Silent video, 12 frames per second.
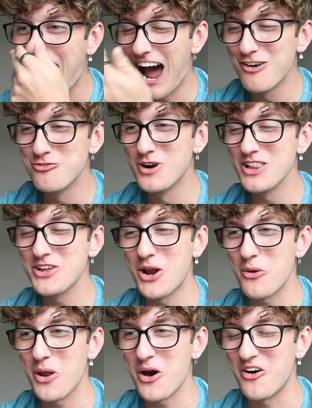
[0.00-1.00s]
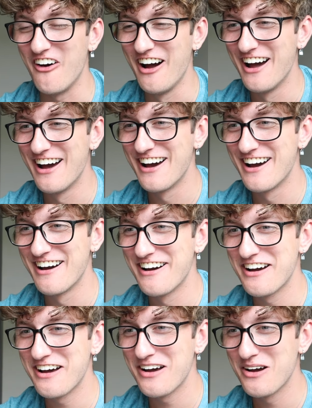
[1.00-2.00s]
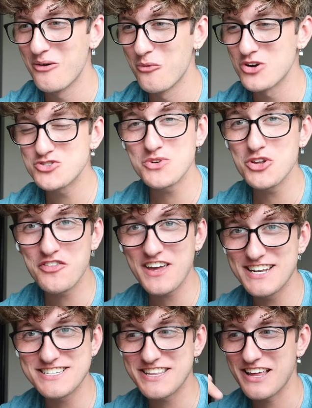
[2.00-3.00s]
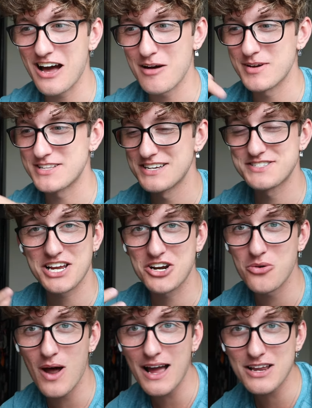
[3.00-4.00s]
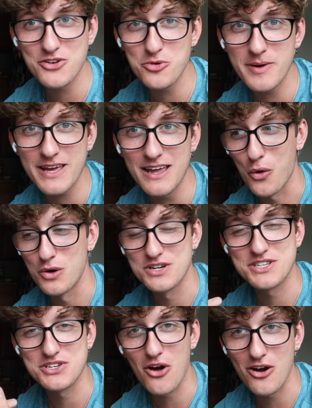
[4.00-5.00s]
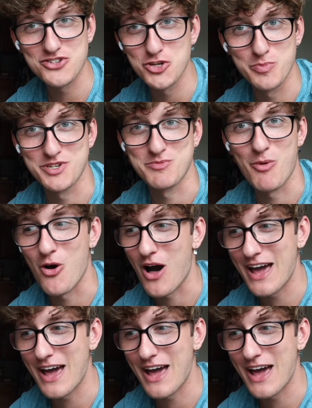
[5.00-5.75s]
I really don't know. Which one do you think it is in the comments? Is the croc too big or is the dog super small?